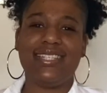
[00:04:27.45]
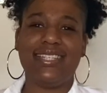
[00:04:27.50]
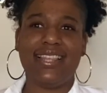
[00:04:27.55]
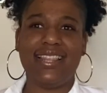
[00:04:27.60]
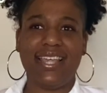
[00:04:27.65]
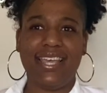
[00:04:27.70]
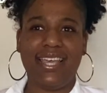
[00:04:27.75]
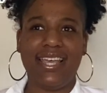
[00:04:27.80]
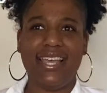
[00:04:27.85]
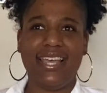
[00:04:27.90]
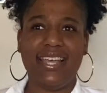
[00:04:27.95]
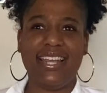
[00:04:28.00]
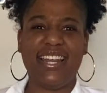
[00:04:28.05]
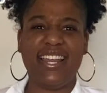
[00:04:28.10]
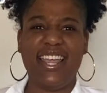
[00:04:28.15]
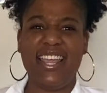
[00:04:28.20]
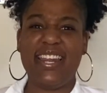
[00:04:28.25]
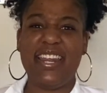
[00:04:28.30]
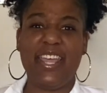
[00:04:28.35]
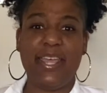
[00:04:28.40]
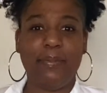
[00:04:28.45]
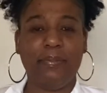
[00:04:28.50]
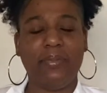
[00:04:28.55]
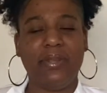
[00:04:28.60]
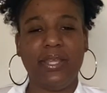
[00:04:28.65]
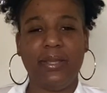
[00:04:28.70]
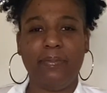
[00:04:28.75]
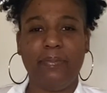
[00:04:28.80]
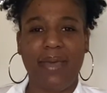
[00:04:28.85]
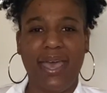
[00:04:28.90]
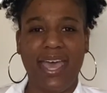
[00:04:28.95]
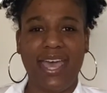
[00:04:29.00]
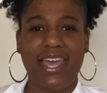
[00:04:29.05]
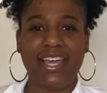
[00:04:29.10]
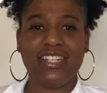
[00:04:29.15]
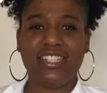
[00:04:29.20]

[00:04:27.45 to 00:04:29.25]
than an empty bag,